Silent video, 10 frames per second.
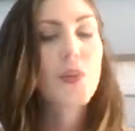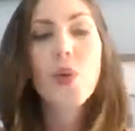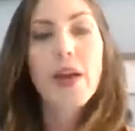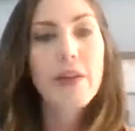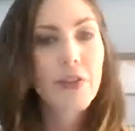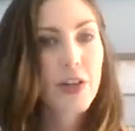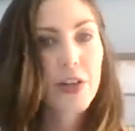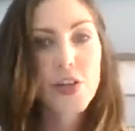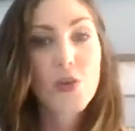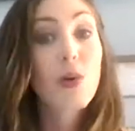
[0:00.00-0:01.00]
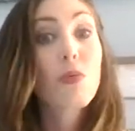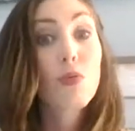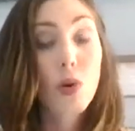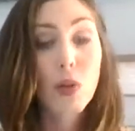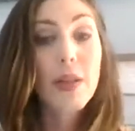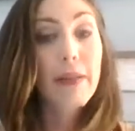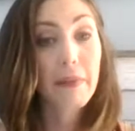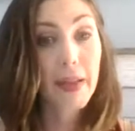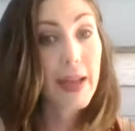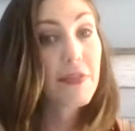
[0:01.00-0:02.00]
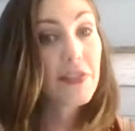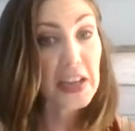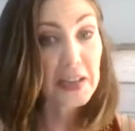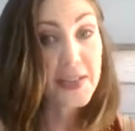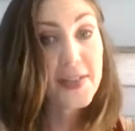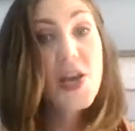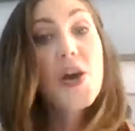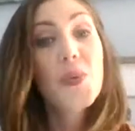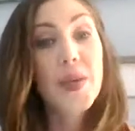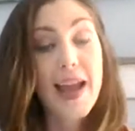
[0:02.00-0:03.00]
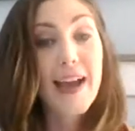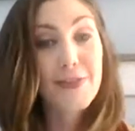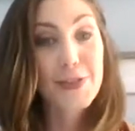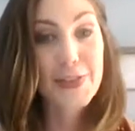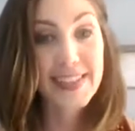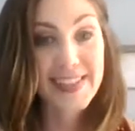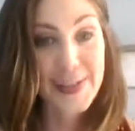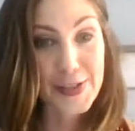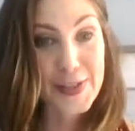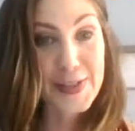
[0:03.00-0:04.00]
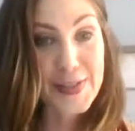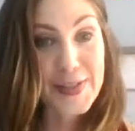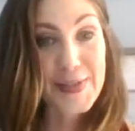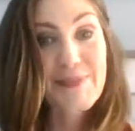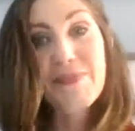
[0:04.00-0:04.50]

whatever your role in life is. We have those decisions,